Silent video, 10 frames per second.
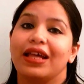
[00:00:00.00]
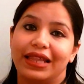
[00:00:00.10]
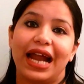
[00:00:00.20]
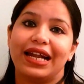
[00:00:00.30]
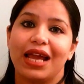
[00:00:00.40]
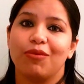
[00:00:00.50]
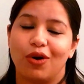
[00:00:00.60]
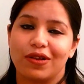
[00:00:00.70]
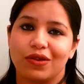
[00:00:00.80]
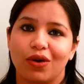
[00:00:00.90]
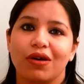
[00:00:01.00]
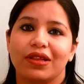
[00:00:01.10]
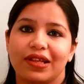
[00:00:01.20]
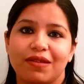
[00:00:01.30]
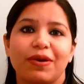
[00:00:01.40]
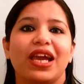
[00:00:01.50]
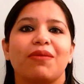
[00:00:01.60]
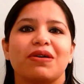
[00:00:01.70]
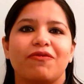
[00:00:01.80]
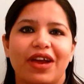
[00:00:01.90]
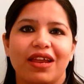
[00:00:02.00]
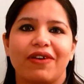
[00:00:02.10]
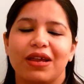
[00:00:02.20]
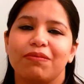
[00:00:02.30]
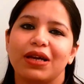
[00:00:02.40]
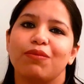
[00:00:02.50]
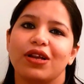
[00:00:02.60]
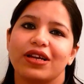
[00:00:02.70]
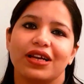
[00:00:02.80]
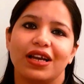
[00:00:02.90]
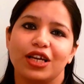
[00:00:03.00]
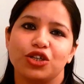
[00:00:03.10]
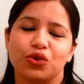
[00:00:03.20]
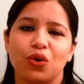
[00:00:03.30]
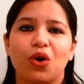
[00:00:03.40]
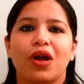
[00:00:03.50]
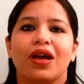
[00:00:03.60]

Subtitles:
That time also, this became a very, very big political issue,